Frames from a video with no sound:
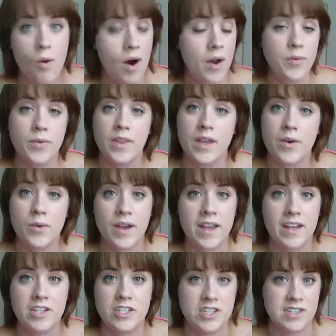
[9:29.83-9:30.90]
on really quick,
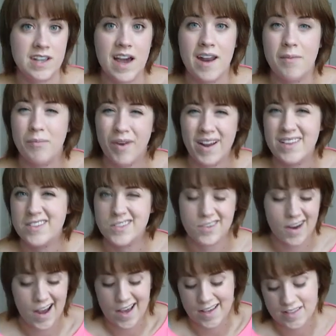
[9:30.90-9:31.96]
and just kind of brightens
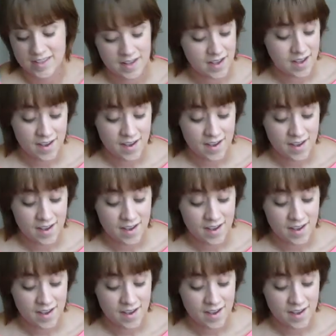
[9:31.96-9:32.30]
your eyes.